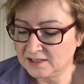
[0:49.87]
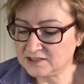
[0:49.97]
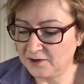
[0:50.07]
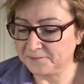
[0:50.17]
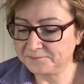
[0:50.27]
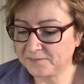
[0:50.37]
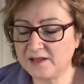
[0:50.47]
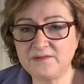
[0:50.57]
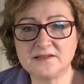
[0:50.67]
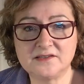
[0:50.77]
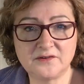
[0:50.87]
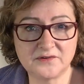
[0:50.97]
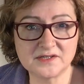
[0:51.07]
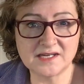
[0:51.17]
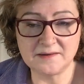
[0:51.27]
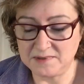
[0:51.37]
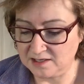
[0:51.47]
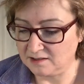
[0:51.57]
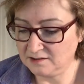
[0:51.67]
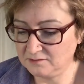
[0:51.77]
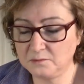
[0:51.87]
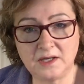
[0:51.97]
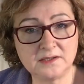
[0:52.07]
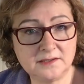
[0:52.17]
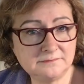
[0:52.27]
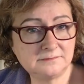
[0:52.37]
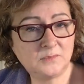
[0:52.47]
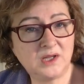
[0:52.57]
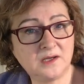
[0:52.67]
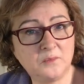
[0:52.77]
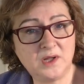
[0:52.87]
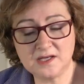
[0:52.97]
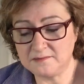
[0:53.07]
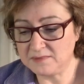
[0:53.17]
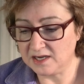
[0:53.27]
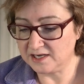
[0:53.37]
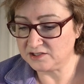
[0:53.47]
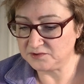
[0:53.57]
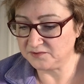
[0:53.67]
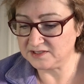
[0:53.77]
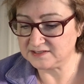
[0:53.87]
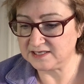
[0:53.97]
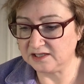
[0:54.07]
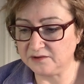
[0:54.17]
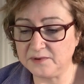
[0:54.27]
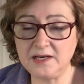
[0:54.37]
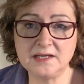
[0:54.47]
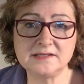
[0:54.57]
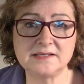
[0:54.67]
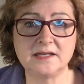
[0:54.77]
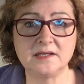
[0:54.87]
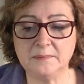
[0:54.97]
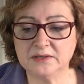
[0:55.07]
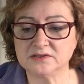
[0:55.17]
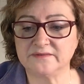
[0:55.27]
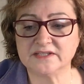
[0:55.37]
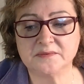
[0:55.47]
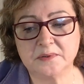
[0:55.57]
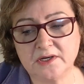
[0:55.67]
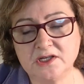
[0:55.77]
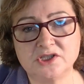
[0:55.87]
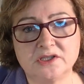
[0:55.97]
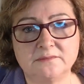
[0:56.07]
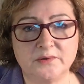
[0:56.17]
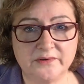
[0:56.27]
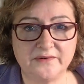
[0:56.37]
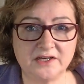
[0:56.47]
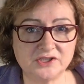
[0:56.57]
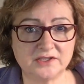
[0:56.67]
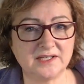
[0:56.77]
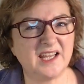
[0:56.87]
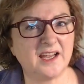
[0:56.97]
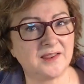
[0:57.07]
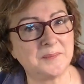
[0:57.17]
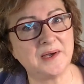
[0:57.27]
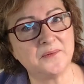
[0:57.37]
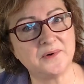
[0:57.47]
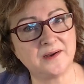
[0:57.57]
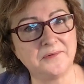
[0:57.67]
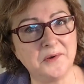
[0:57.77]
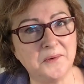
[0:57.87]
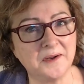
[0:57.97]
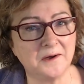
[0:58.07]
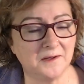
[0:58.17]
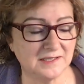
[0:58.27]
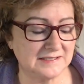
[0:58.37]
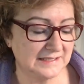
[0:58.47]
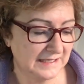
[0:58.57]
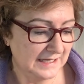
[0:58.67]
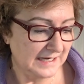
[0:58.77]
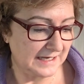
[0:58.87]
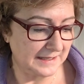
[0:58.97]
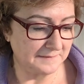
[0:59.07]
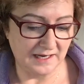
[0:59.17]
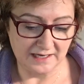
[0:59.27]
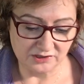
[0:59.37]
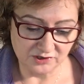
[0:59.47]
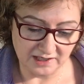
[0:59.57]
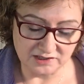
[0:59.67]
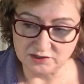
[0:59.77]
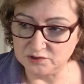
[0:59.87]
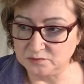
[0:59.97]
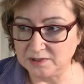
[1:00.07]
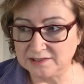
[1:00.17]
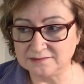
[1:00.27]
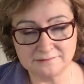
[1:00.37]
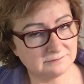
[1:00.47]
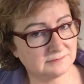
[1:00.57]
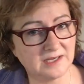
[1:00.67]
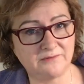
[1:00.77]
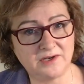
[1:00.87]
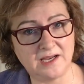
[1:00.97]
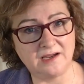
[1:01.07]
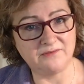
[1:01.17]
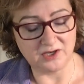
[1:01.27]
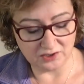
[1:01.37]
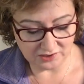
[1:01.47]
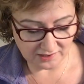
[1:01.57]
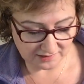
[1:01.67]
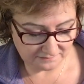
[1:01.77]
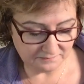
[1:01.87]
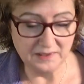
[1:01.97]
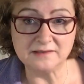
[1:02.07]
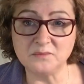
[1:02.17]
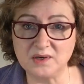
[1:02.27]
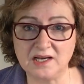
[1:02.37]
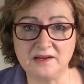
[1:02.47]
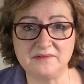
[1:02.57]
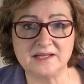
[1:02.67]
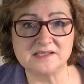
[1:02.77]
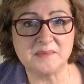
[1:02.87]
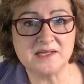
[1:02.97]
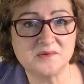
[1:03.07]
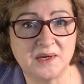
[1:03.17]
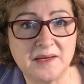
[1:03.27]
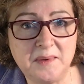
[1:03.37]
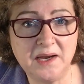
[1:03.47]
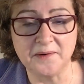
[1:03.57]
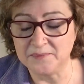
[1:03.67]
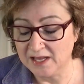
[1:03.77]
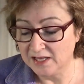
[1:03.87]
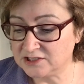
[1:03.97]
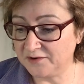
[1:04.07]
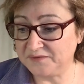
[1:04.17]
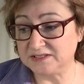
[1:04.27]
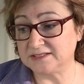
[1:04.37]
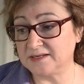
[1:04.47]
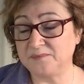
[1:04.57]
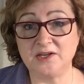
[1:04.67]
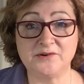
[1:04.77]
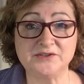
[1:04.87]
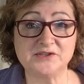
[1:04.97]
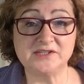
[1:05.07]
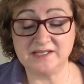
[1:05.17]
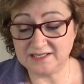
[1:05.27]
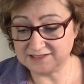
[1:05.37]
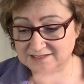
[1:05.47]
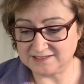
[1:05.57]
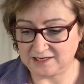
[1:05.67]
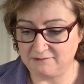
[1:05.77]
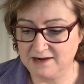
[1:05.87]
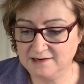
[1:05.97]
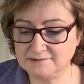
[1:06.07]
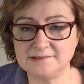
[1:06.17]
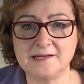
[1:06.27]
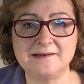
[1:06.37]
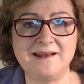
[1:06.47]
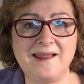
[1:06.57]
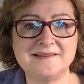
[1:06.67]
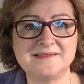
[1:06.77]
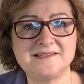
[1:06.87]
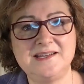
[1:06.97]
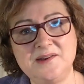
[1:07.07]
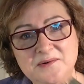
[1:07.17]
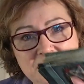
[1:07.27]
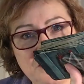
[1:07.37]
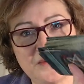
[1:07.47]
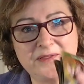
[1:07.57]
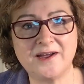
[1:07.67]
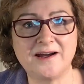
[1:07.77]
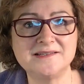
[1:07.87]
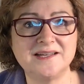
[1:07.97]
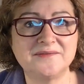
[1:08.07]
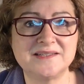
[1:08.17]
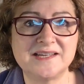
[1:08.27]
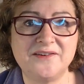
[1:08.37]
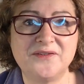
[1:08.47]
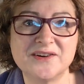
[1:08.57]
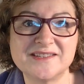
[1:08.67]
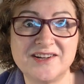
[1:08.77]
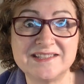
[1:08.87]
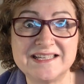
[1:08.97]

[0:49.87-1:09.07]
So, if this is your first time here, welcome, welcome, welcome. I do these daily readings, daily bouts of inspiration, motivation, kick in the butt, whatever you want to call it. Um, I try to do one every day if I could, but when life lets me is when I'm here. So if this is something you're interested in, stick around and let's see what the cards have to say for us all